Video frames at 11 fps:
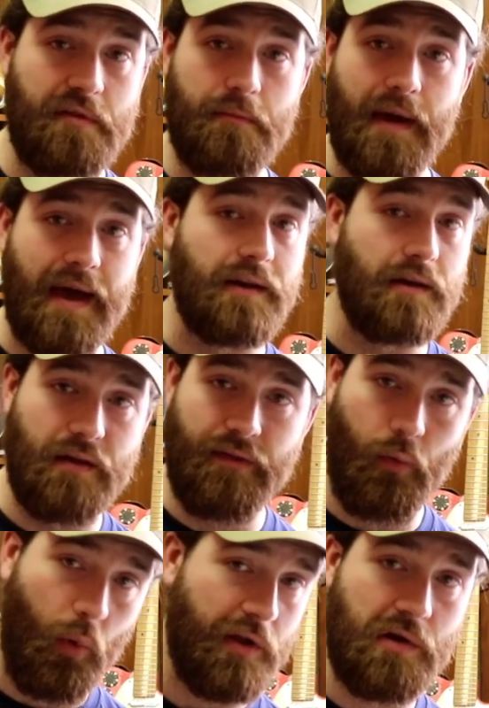the bat,
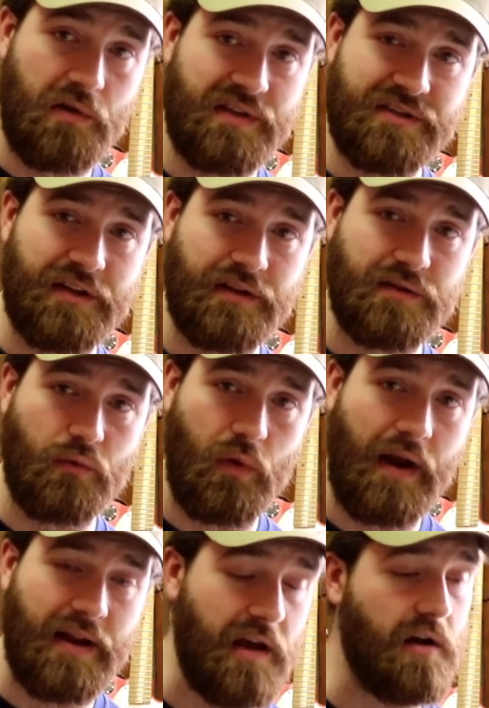the one you're listening to
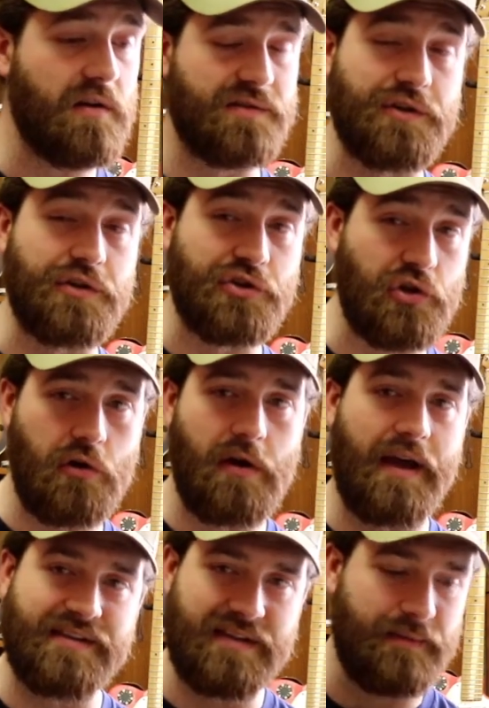right here is the Shure
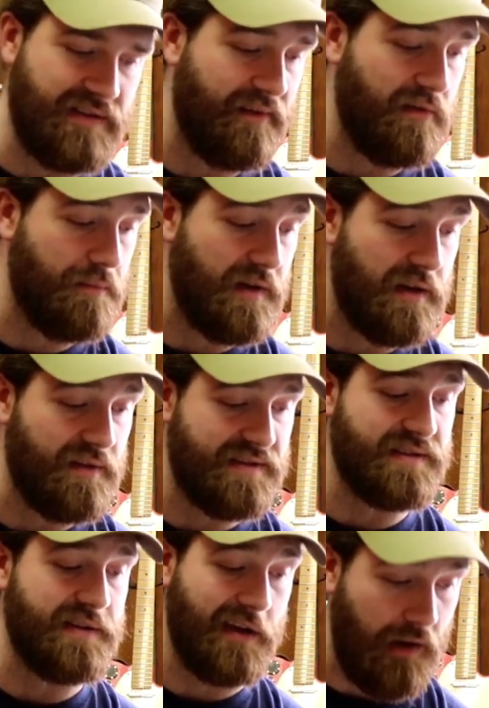Sm7B. This
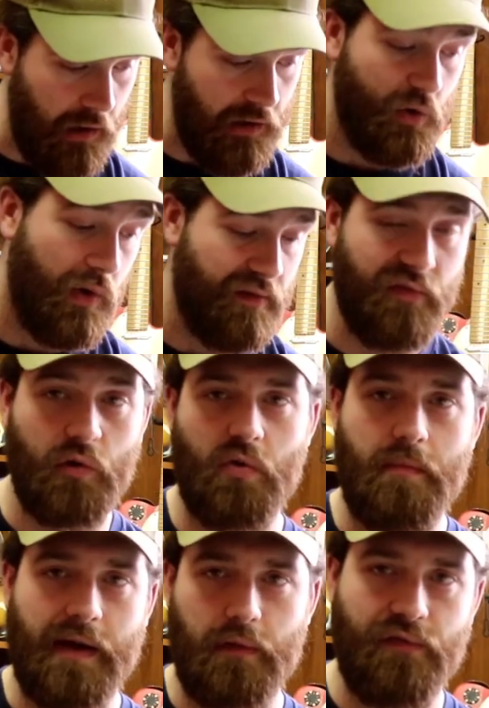is a cardioid vocal
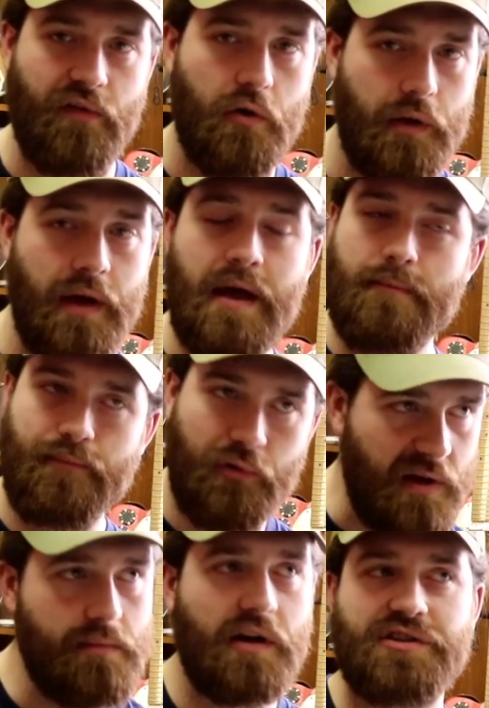microphone,
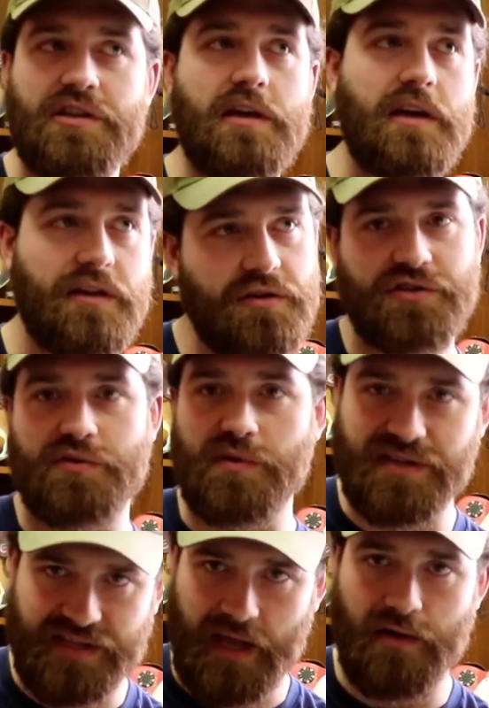pretty much the industry
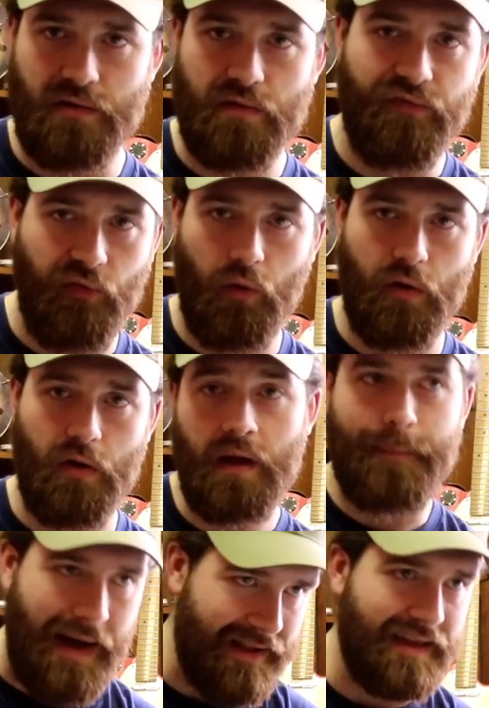standard for
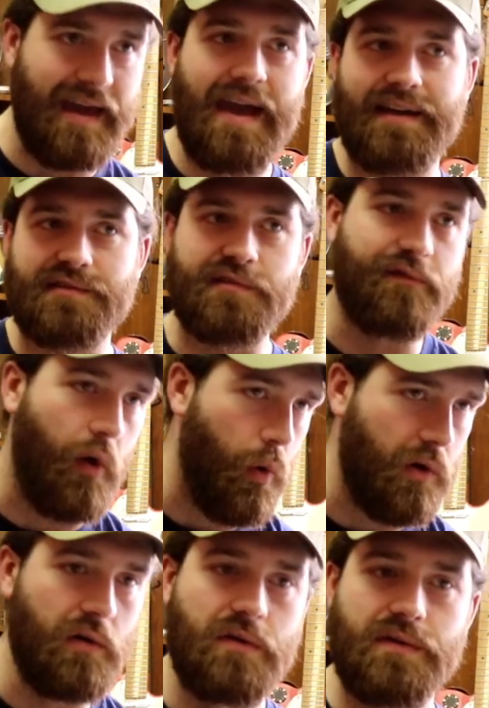podcasts,
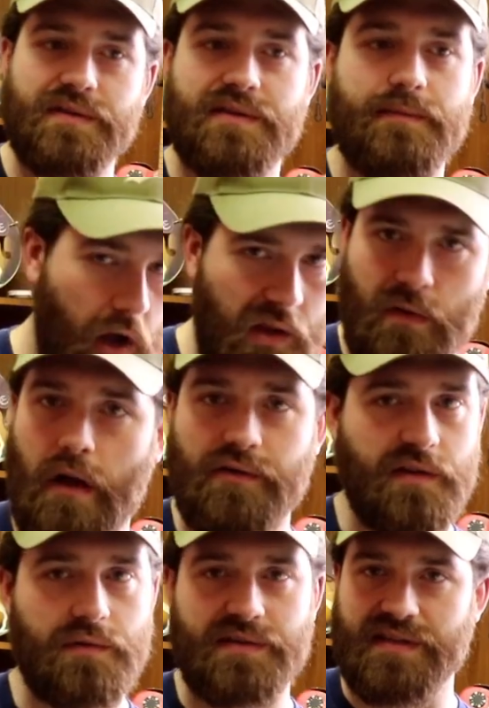vocals, all around
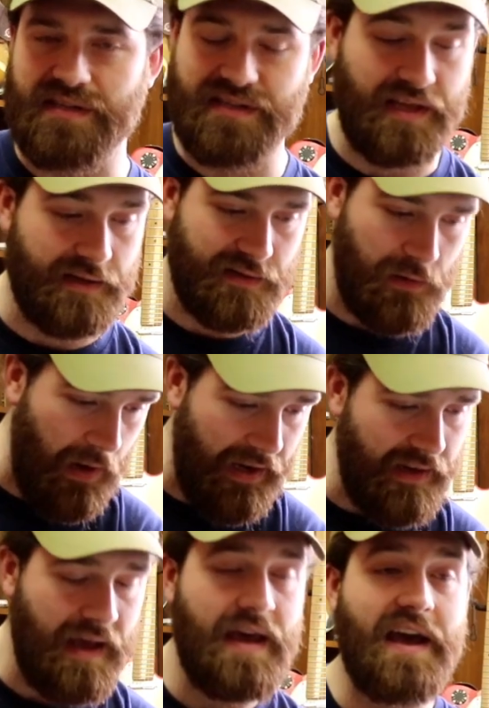use. This thing is
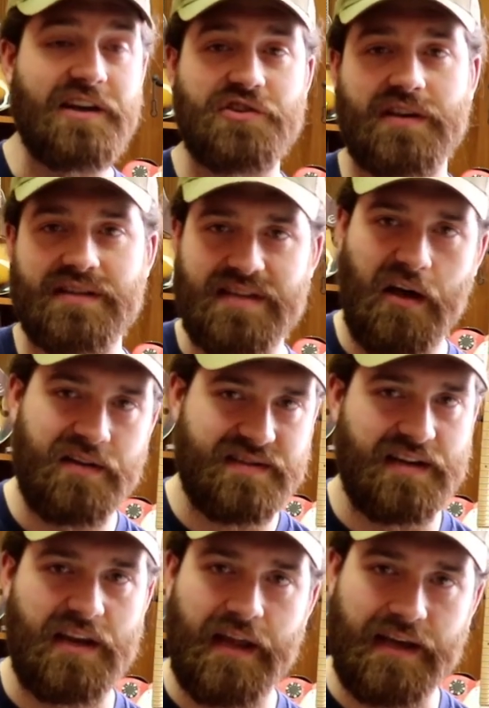great. As you can tell, it's
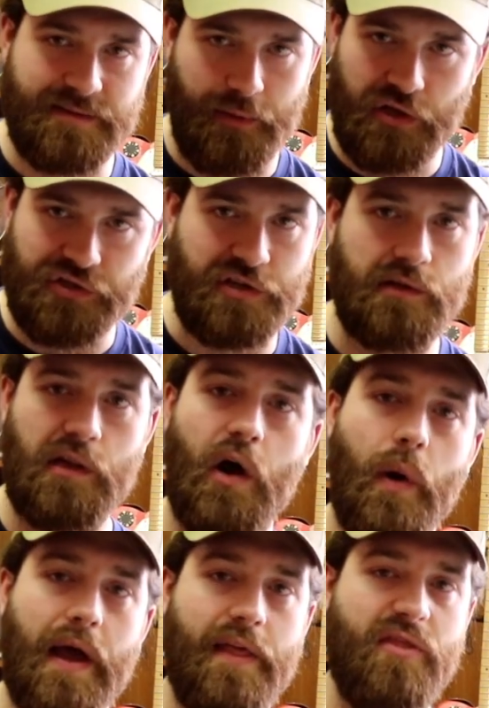got a nice punchy
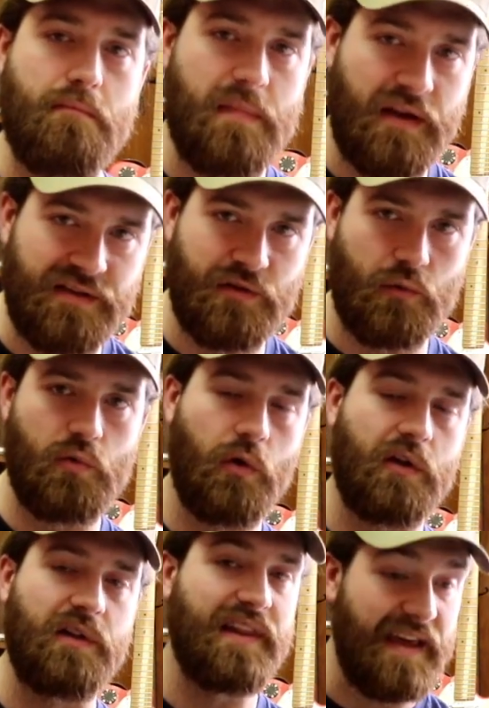low end. The mids are real
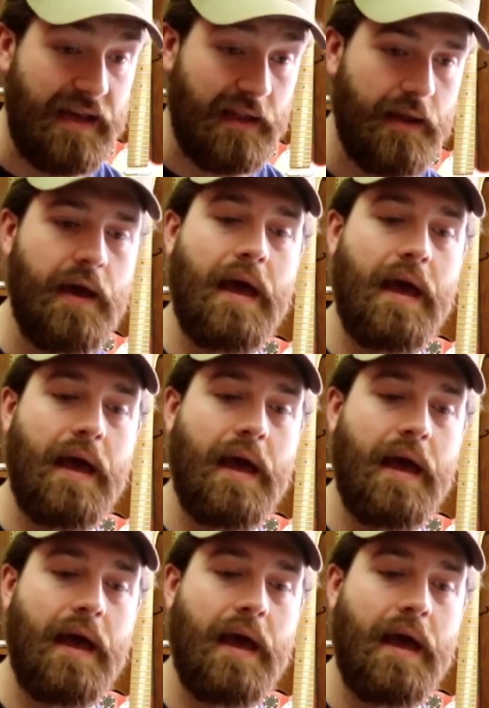clean.